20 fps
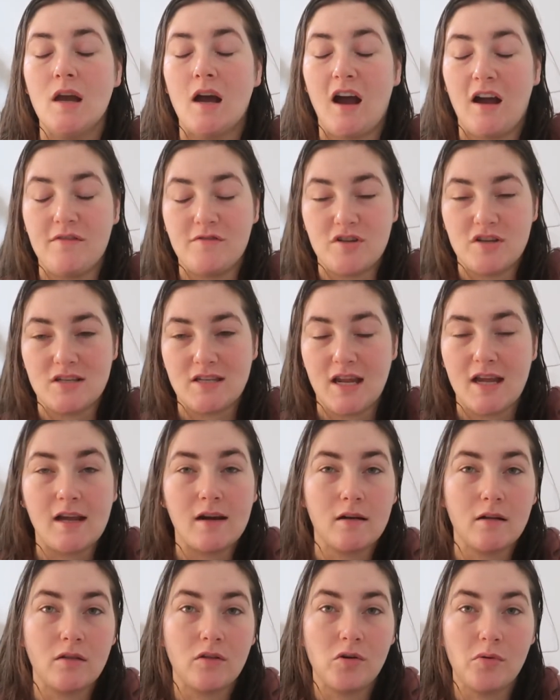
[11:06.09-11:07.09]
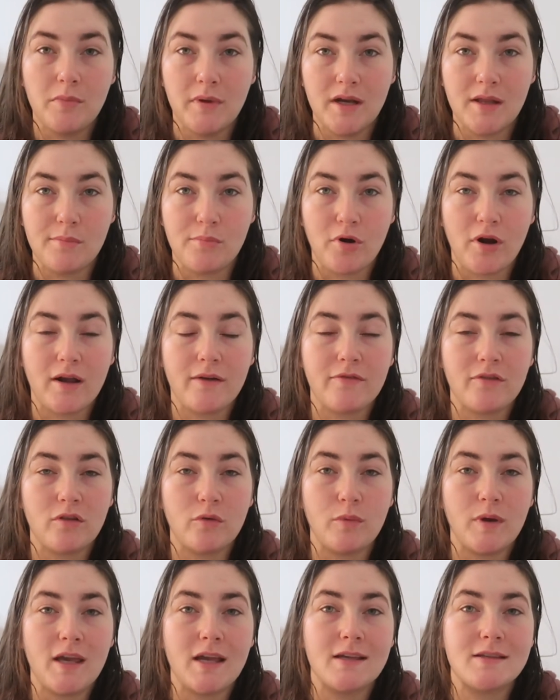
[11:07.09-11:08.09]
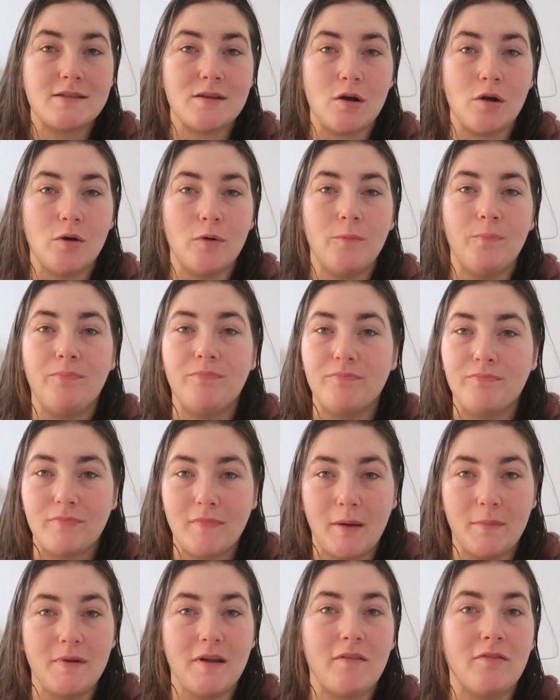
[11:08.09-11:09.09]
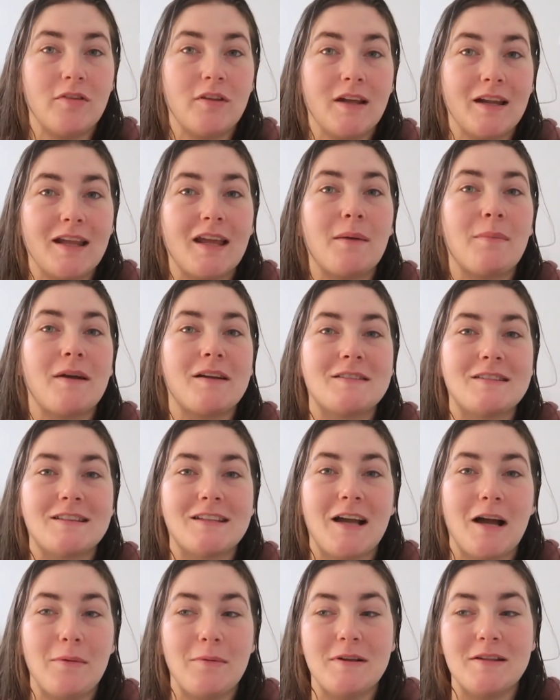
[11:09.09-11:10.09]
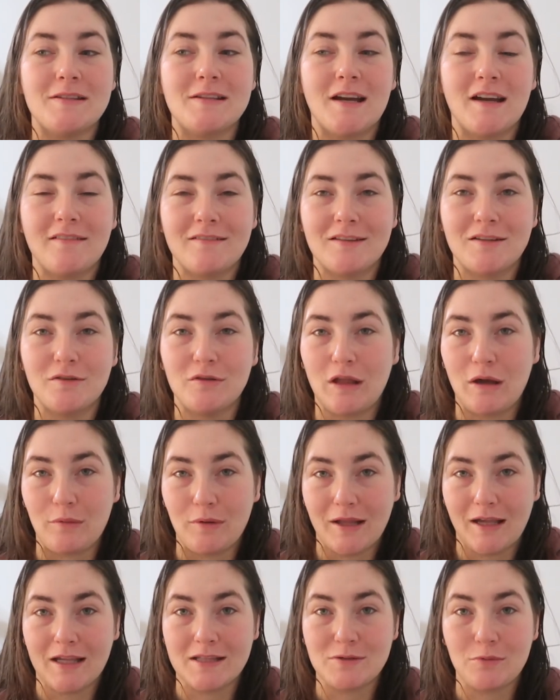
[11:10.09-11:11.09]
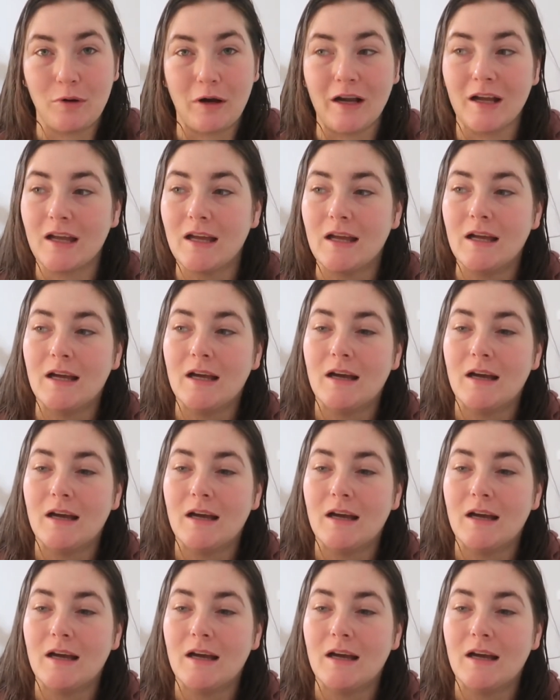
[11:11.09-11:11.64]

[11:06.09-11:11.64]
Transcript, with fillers: I've just taken a little mini break for the week, so I'm definitely going to get back to the comments. I have to do that when I get to work.